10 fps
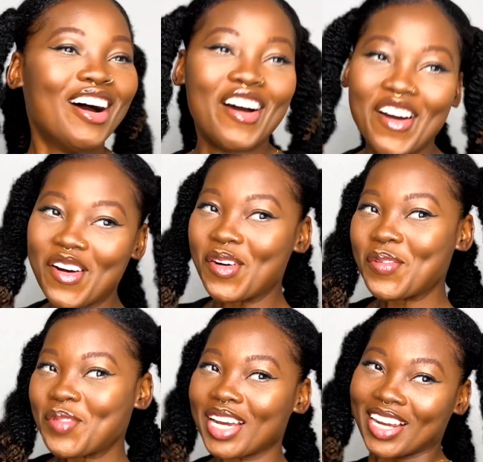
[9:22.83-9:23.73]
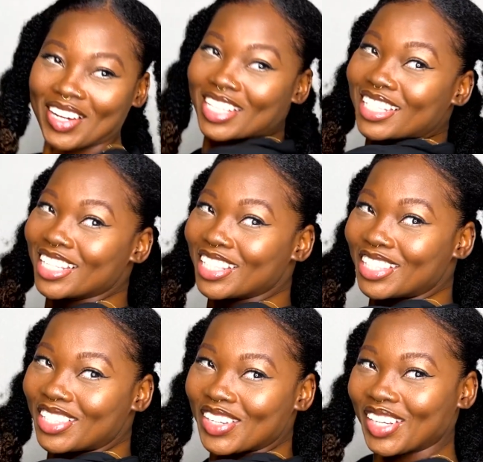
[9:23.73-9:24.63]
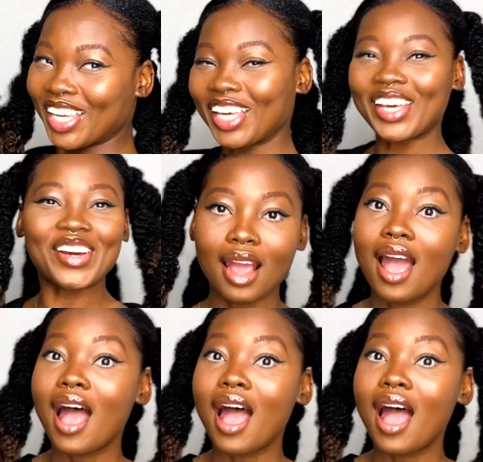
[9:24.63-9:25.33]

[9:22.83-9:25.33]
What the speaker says: Oh my god, this is too cute!